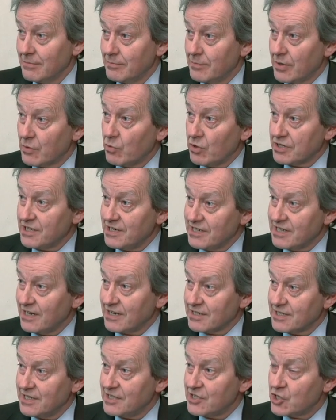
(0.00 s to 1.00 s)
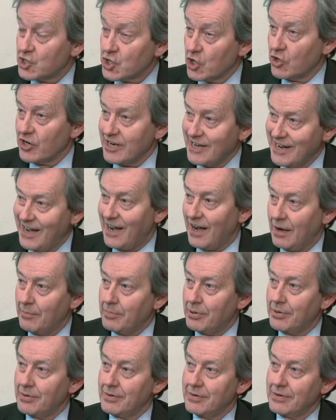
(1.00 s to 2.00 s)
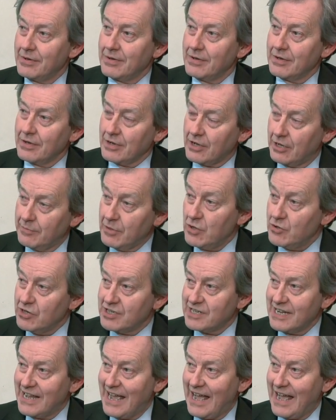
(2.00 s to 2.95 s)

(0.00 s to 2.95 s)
but what it does is join up community